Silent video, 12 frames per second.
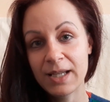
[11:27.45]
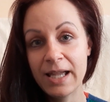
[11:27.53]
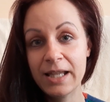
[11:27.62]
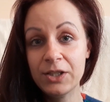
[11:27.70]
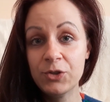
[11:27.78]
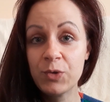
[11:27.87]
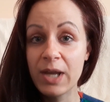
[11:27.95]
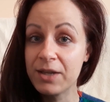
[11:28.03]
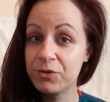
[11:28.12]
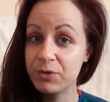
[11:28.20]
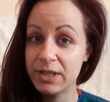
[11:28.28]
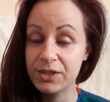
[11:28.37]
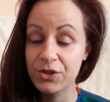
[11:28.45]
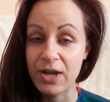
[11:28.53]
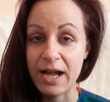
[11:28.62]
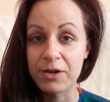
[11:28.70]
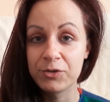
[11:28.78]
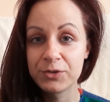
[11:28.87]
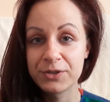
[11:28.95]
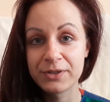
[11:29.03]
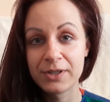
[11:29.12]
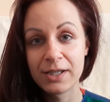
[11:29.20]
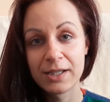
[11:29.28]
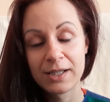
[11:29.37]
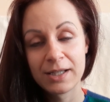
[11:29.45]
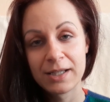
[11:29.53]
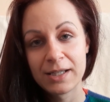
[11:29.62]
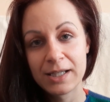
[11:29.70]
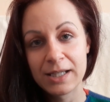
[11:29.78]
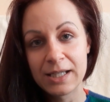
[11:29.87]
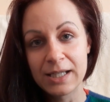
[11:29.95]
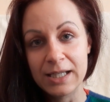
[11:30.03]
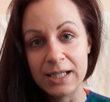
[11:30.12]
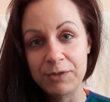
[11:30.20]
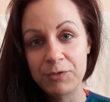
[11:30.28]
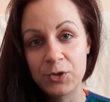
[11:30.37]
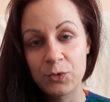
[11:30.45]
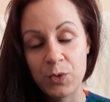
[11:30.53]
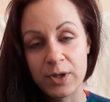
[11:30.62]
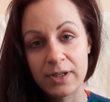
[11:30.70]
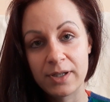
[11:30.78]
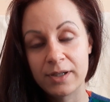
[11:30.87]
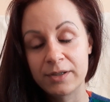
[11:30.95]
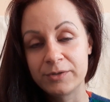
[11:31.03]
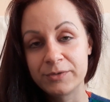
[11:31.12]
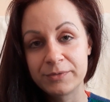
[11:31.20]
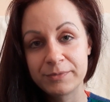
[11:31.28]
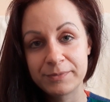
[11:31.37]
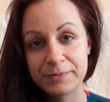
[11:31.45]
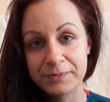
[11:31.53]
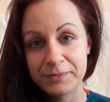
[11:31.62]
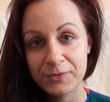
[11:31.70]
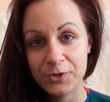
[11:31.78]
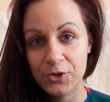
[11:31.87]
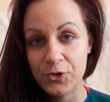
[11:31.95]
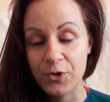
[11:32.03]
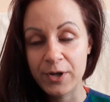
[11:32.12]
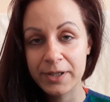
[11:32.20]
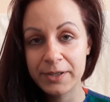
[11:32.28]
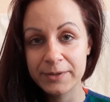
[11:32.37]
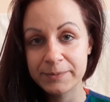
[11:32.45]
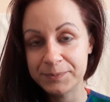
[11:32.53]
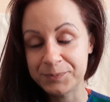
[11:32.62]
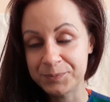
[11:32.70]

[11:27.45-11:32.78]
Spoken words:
and you can reach out if you wanna join.